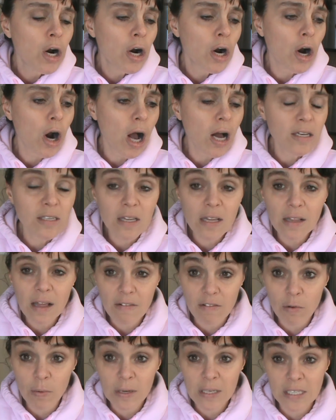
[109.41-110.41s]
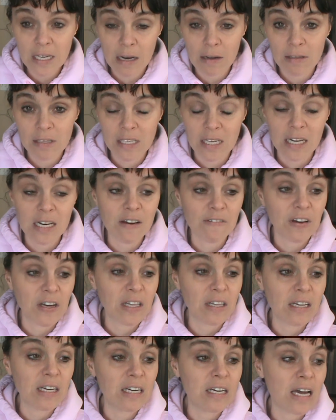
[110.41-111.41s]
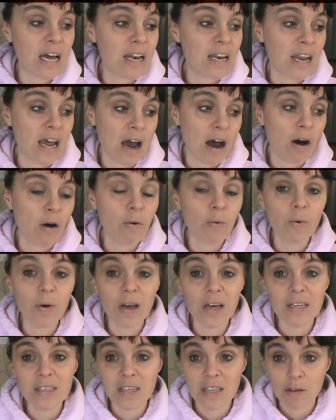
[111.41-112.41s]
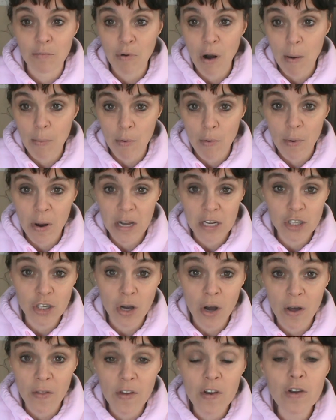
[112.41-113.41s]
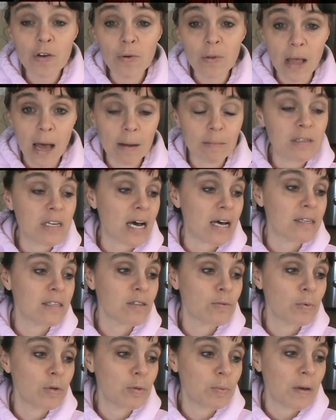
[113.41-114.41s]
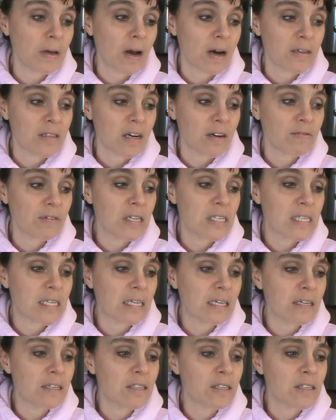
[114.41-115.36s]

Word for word: her oxalate level went down significantly and now is in the proper range on the new lab test, which we got done recently.